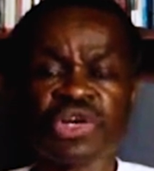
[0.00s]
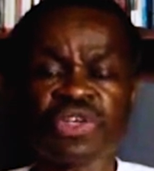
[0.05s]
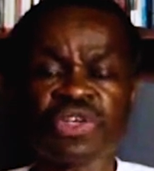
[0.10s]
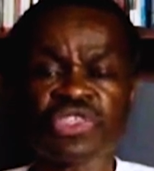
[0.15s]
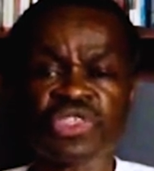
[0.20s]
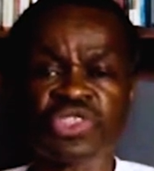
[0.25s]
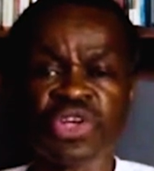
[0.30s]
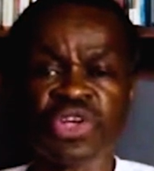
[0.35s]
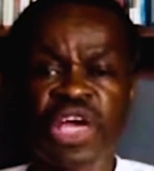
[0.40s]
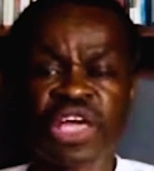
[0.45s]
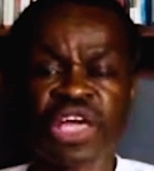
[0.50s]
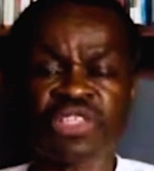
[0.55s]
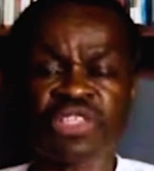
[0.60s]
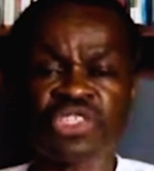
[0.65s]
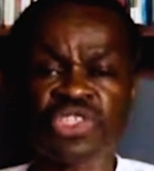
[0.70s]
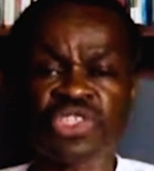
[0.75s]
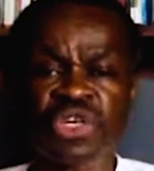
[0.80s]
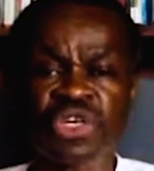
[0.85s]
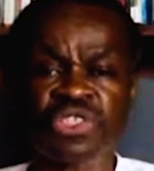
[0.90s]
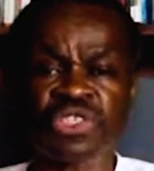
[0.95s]

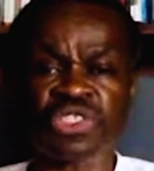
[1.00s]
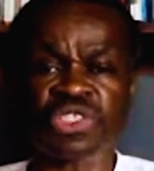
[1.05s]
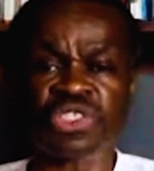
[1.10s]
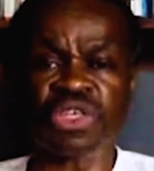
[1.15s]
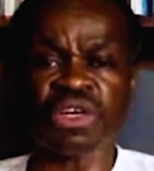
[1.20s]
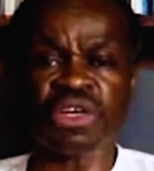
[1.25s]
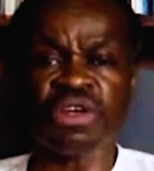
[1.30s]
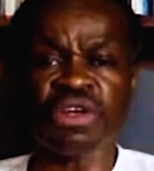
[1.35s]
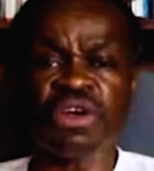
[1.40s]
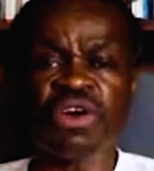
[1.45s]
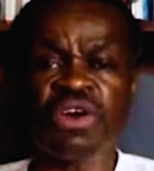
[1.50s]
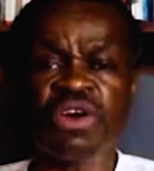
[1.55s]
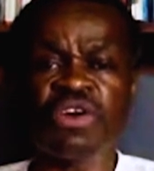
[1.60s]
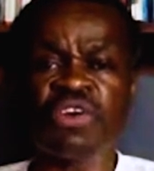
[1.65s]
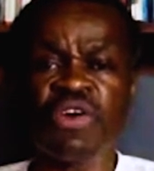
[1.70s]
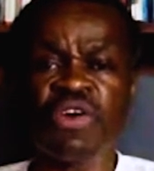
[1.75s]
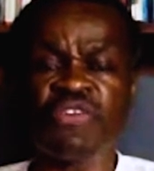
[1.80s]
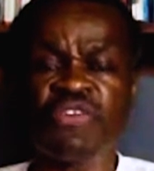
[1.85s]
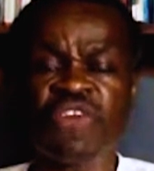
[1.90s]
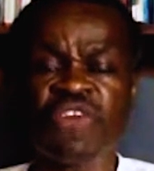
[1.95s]
Johnson & Johnson,
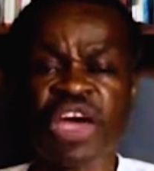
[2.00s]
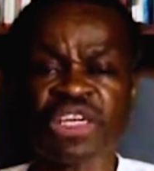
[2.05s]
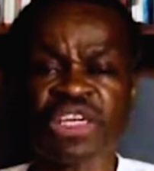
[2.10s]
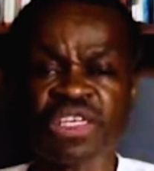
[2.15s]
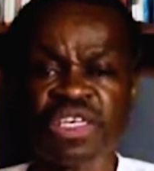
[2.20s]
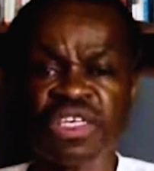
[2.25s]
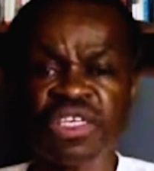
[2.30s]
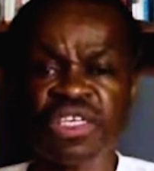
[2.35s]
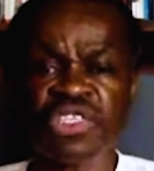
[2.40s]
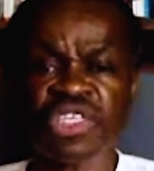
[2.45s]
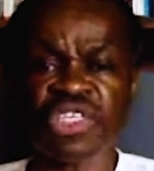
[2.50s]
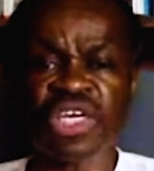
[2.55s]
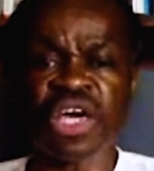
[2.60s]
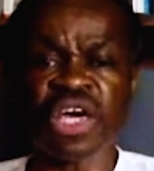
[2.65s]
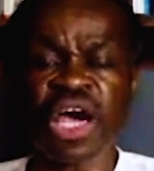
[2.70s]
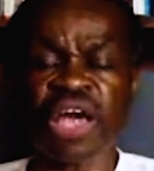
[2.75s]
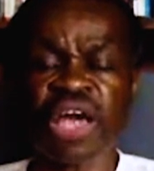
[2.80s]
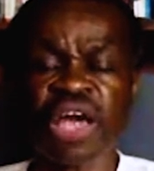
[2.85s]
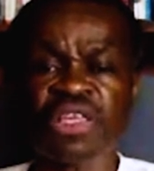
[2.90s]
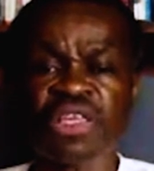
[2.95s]

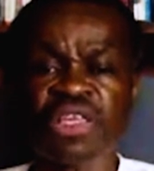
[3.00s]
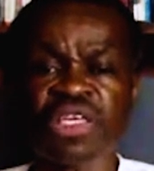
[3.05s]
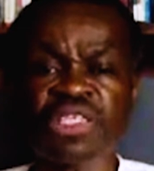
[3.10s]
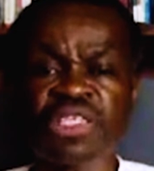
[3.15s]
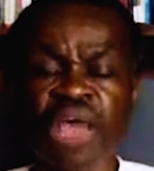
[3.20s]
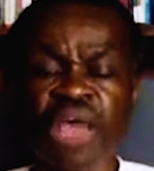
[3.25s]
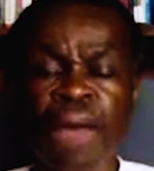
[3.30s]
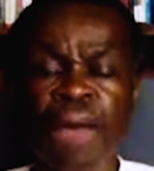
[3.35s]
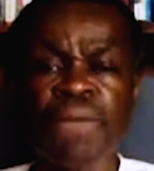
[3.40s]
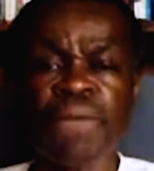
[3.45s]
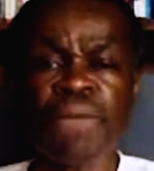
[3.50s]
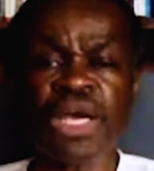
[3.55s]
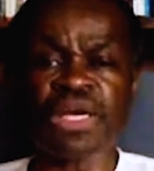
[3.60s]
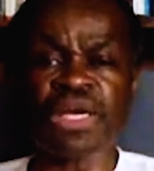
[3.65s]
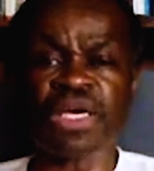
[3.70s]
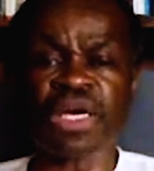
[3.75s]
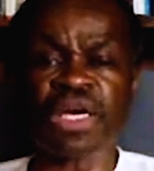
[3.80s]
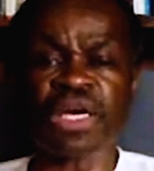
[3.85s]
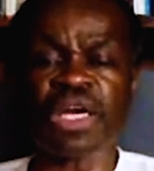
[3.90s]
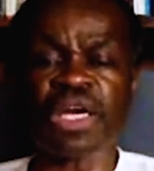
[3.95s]
Novartis, and these
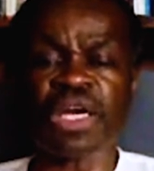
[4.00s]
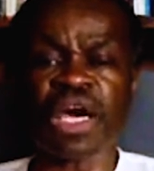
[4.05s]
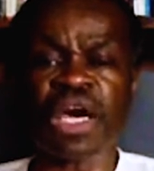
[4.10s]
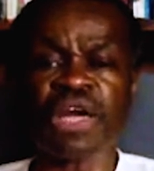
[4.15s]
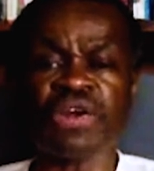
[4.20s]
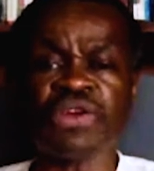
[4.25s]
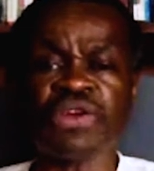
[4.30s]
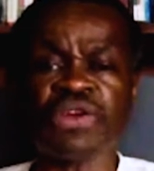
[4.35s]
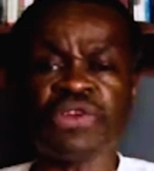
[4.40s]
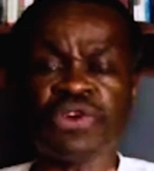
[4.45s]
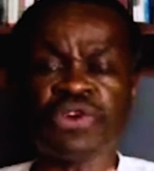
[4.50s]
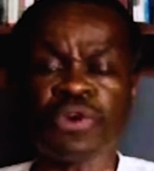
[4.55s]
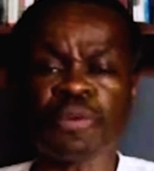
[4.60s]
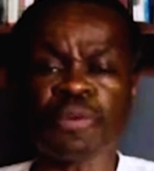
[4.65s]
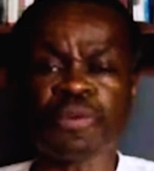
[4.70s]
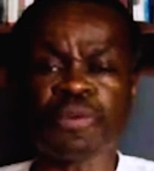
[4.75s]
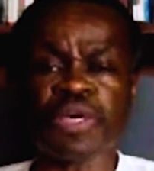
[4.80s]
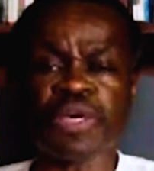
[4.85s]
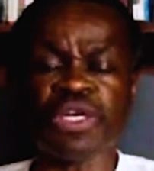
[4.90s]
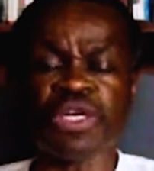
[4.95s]
American and
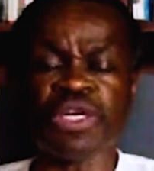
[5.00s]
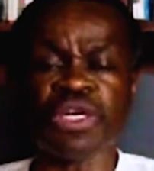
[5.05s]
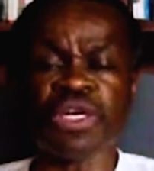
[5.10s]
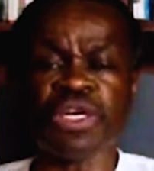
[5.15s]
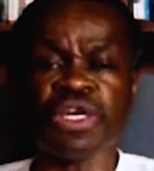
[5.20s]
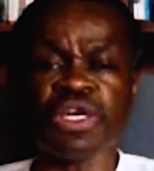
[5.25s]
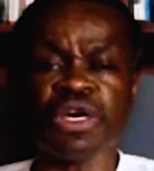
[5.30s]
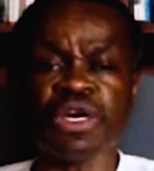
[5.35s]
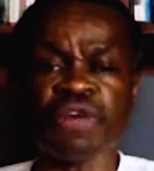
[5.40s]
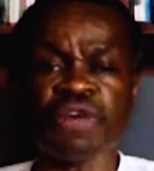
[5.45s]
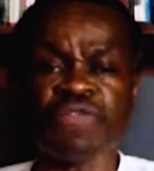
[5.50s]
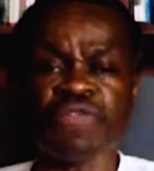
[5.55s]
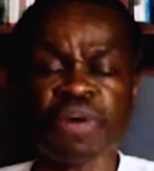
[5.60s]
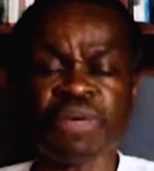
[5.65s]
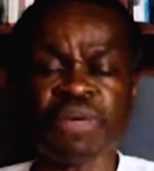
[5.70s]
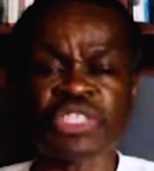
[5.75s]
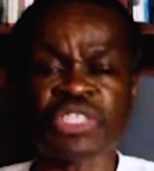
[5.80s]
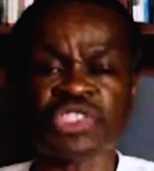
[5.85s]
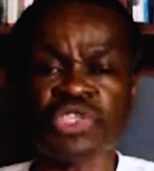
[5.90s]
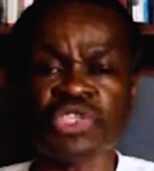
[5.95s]
European
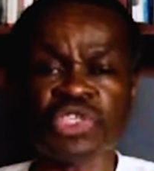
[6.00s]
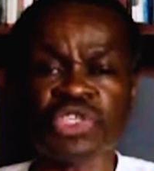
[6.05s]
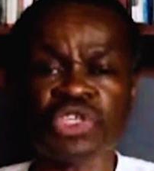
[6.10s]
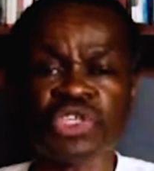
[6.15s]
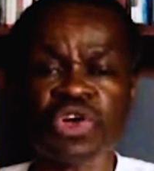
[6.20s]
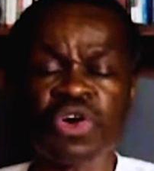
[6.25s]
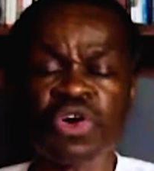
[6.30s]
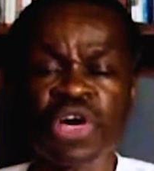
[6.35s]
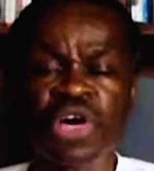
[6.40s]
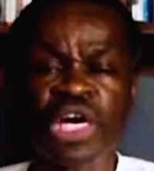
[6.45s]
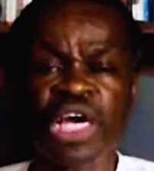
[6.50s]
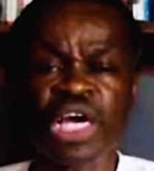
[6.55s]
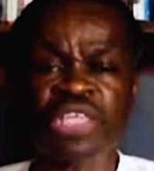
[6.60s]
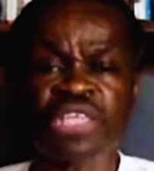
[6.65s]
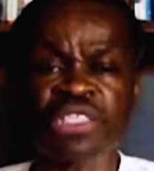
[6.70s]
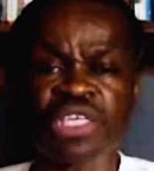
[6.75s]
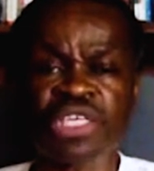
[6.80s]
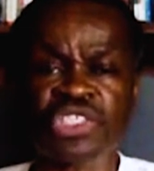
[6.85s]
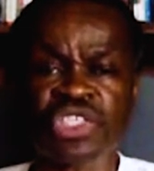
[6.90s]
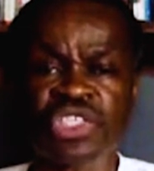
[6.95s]
pharmaceutical
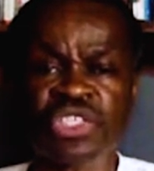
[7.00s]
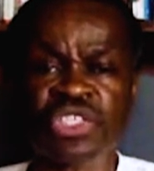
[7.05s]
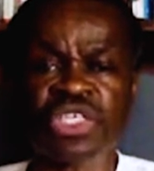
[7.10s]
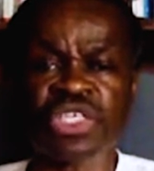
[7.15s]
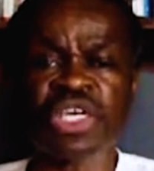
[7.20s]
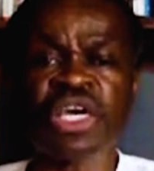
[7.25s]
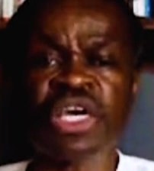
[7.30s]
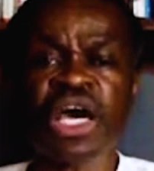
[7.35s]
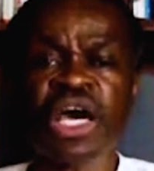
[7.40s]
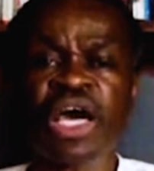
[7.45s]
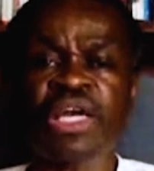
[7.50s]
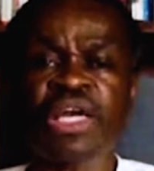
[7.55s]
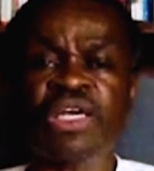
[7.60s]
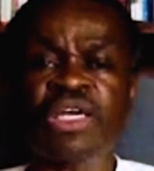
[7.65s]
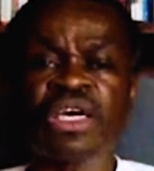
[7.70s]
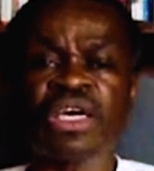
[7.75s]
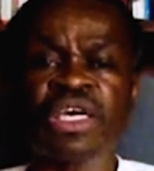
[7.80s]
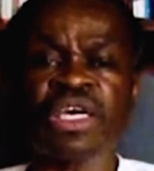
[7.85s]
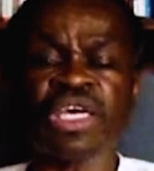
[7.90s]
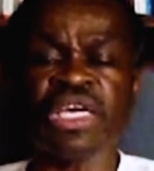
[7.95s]
organizations
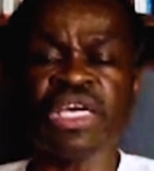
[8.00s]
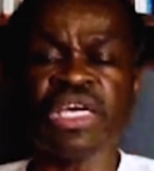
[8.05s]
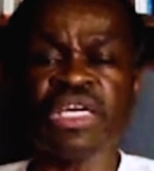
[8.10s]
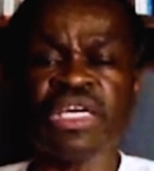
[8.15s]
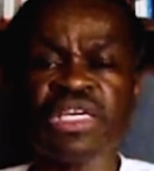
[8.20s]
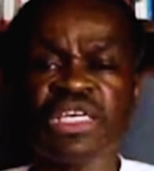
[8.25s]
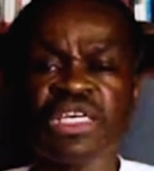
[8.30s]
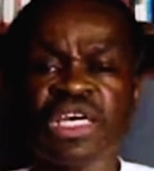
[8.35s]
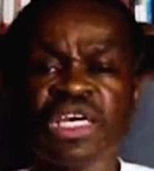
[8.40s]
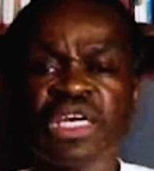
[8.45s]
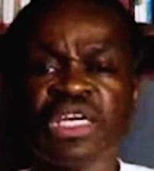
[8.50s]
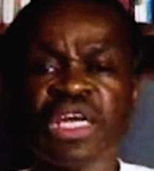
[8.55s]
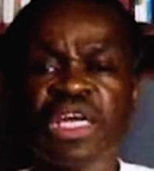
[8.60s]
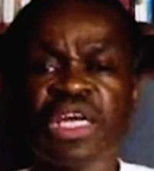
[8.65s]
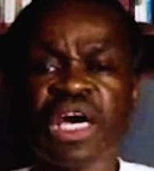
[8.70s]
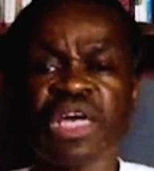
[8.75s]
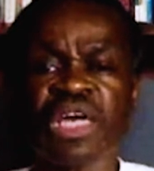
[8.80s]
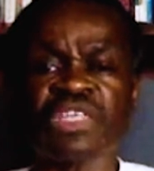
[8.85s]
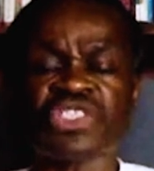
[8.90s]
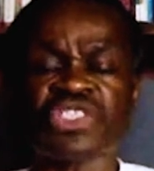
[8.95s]
and
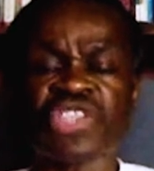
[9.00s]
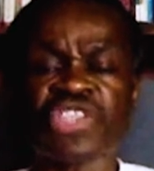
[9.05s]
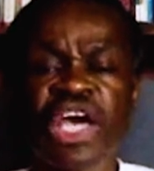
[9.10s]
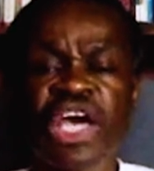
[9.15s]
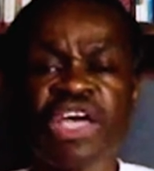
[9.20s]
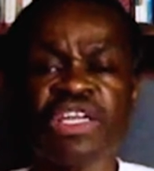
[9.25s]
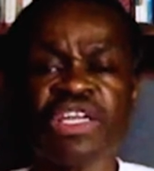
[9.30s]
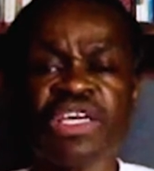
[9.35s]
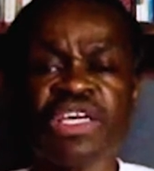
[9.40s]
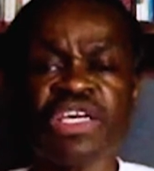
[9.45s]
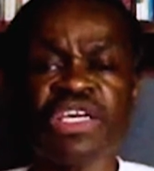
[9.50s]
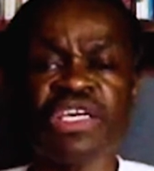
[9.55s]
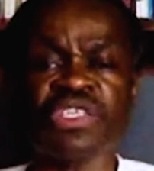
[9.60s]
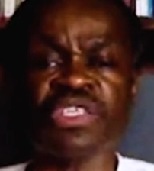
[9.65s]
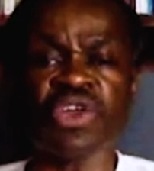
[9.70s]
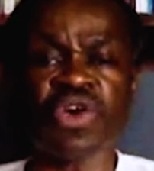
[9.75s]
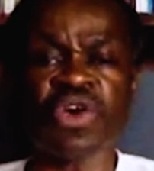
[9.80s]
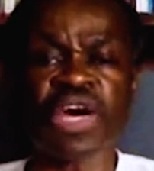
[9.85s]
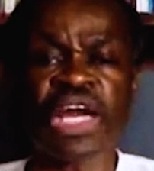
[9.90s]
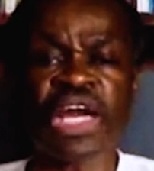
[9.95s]
Indian and
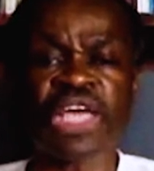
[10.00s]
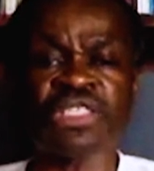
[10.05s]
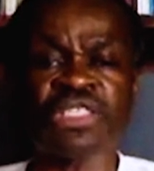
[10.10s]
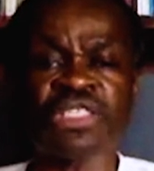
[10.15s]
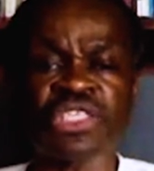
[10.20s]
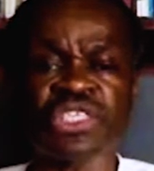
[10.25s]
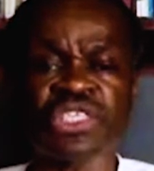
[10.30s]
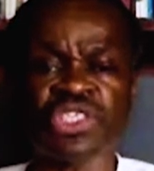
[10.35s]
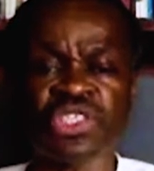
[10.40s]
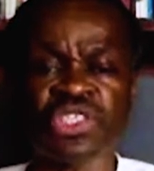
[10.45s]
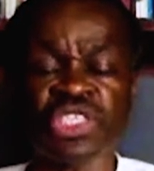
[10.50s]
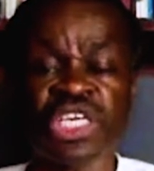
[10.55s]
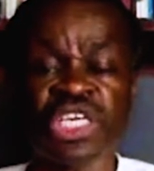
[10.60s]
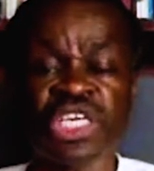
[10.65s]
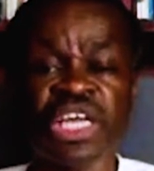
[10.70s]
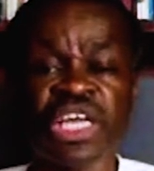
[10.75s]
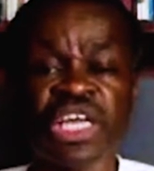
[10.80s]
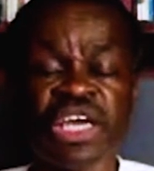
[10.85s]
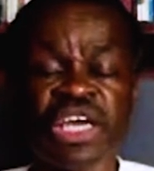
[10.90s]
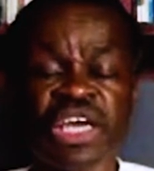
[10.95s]
Chinese
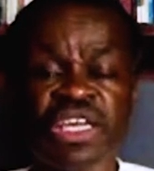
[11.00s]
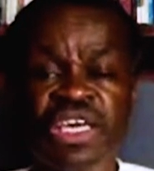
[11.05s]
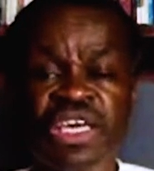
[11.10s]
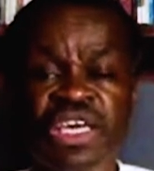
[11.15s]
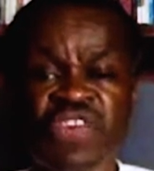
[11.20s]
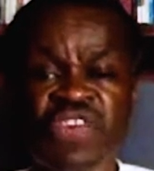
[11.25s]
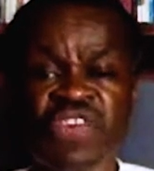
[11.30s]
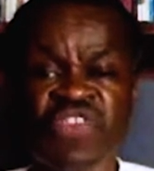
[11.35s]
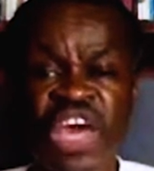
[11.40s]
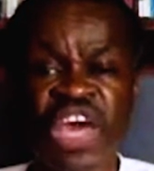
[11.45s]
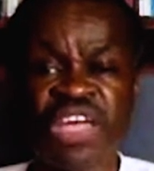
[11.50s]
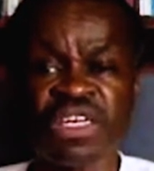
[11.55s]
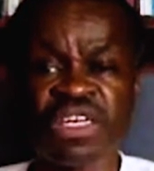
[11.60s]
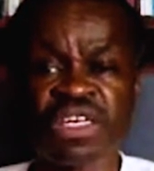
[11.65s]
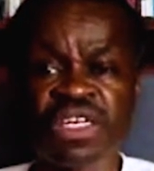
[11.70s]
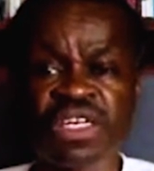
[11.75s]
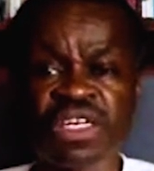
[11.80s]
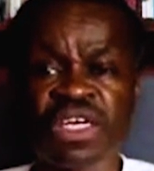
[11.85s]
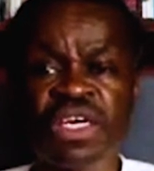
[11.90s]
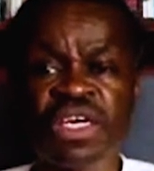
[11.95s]
organizations. In any
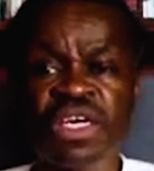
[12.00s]
event,